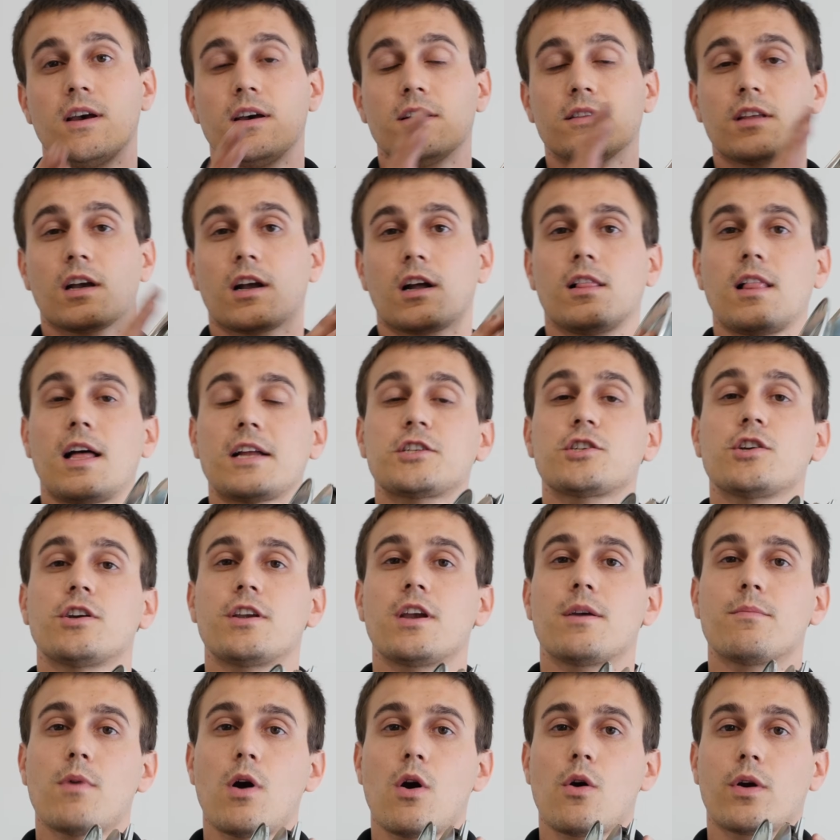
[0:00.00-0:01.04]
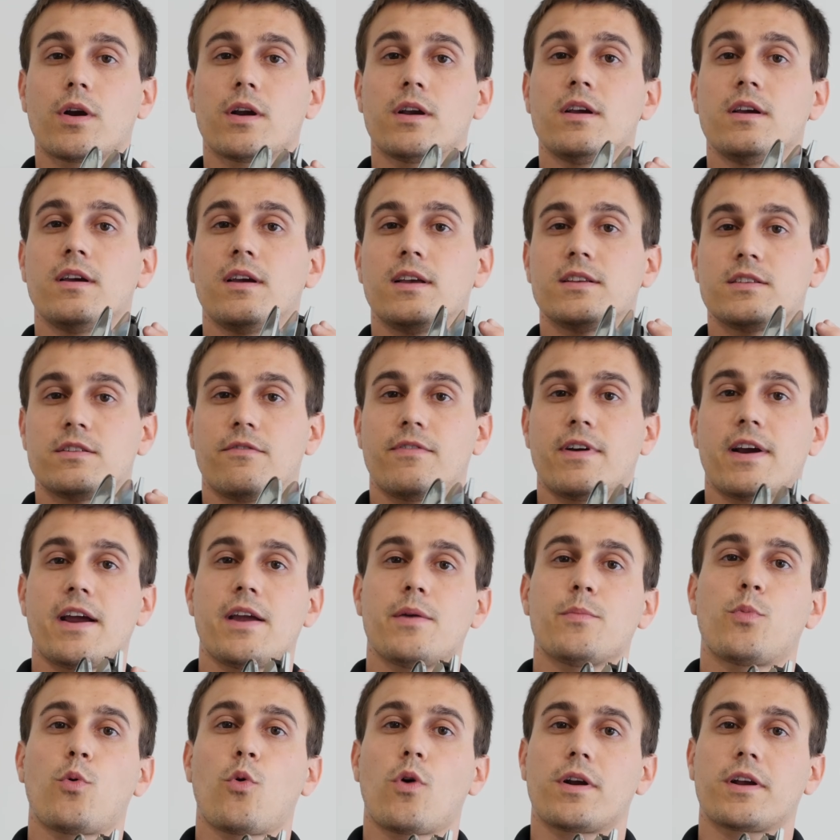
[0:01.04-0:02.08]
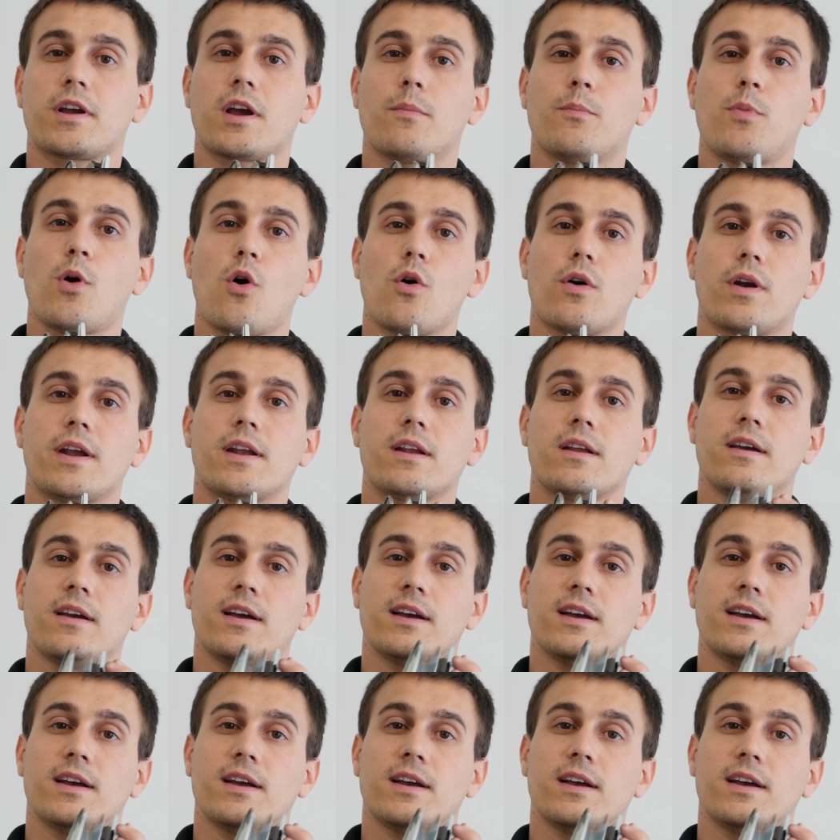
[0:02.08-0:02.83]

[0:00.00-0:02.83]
The clutch on your mower is a very important component.